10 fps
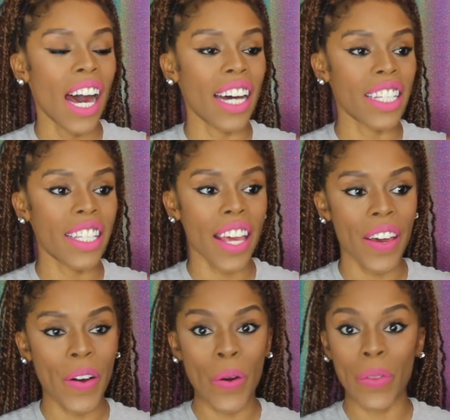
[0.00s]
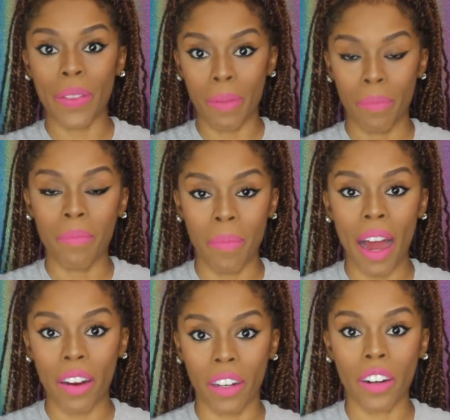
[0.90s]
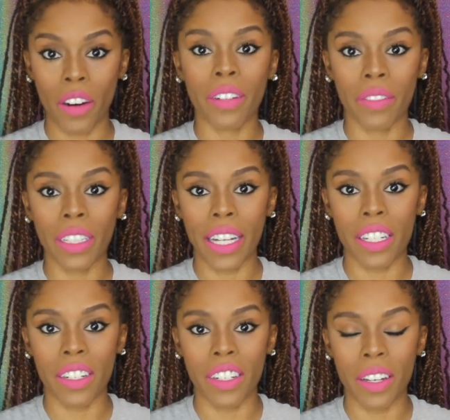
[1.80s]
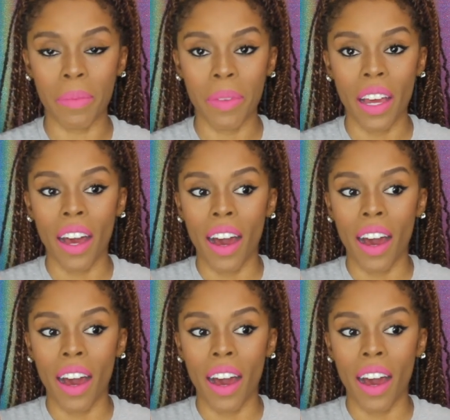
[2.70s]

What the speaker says: until my current relationship.